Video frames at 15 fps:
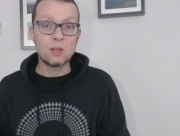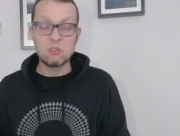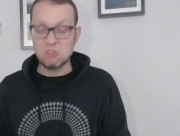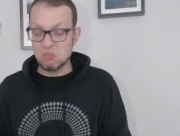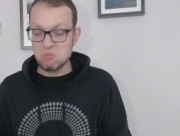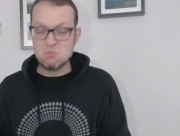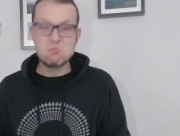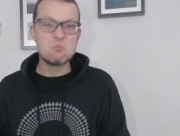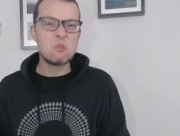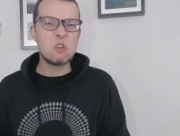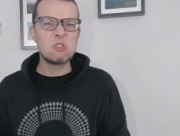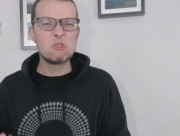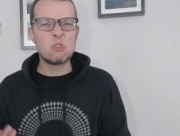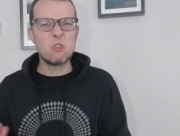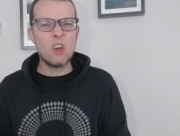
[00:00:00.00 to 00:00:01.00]
It's
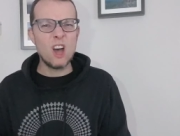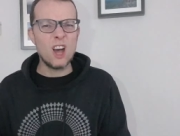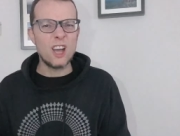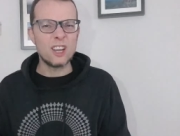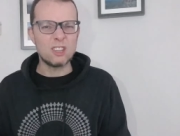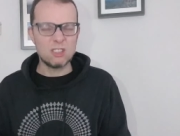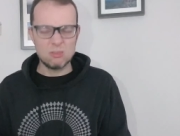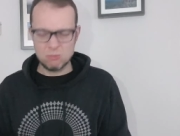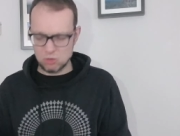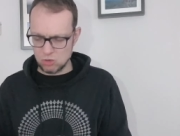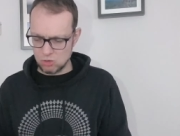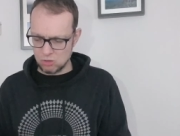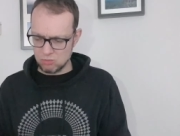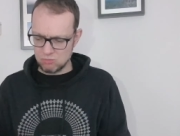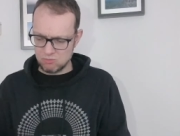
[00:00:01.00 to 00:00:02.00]
all right, you
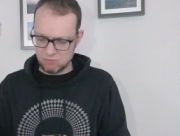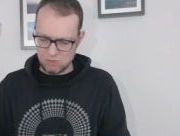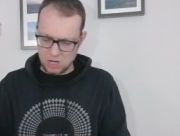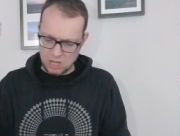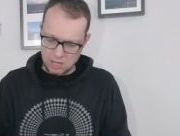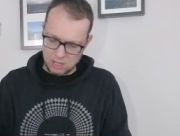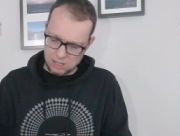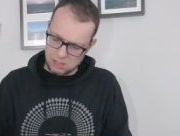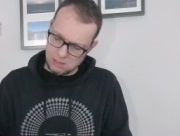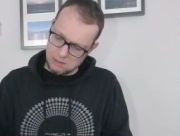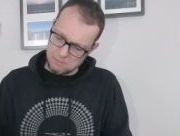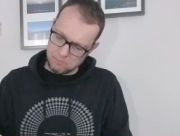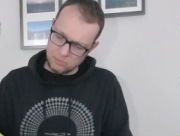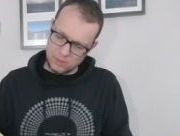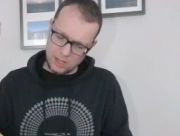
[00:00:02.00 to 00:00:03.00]
know.
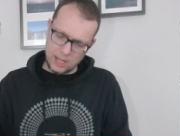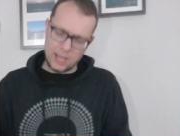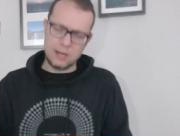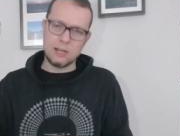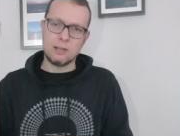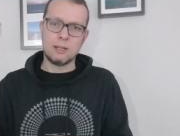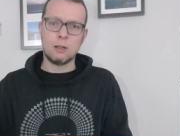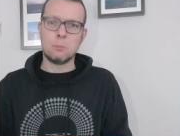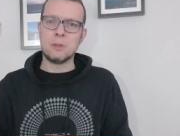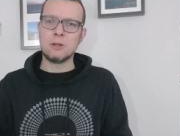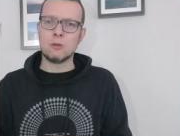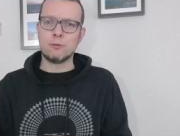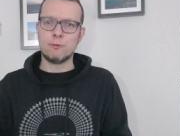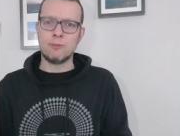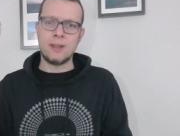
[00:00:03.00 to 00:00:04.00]
Add a little
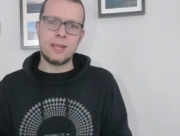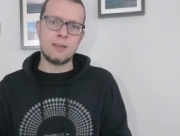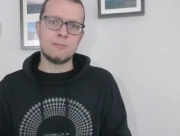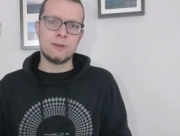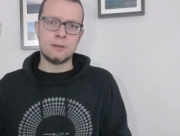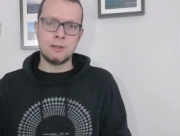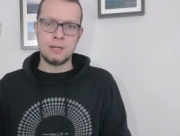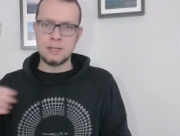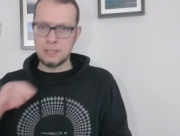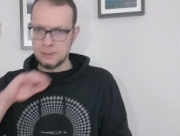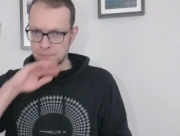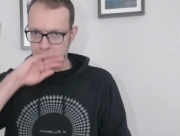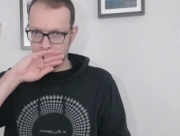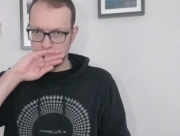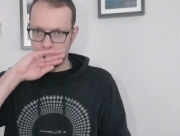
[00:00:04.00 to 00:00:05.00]
bit of flavor,
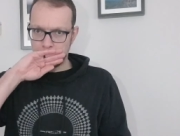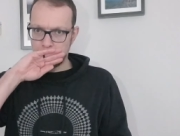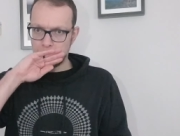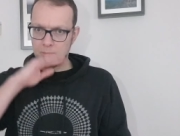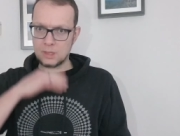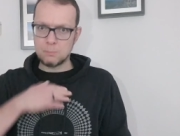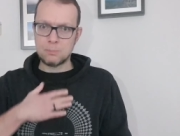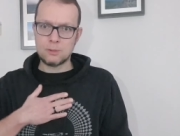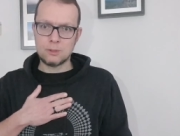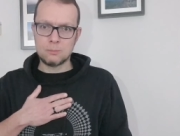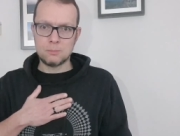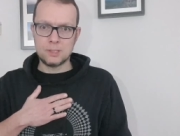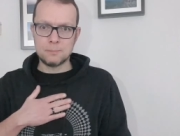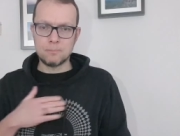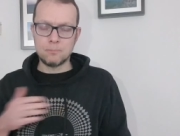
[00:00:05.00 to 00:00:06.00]

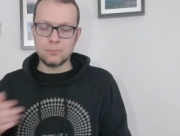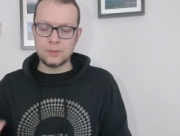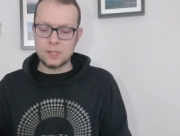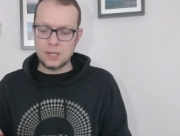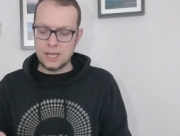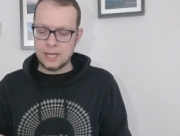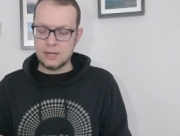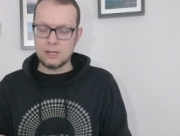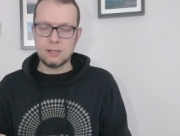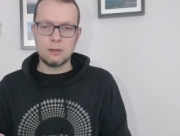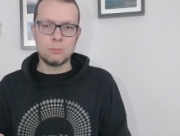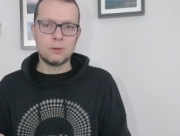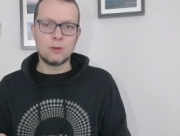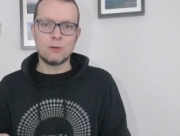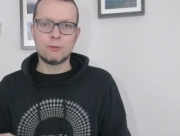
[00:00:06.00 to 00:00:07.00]
pardon me, add a
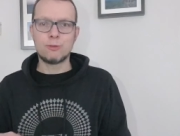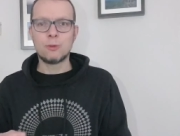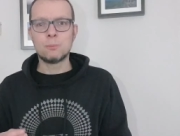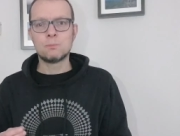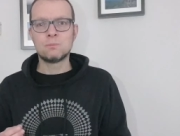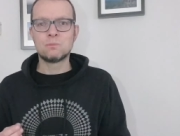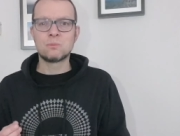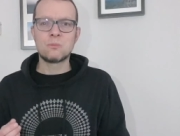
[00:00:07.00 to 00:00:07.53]
little bit of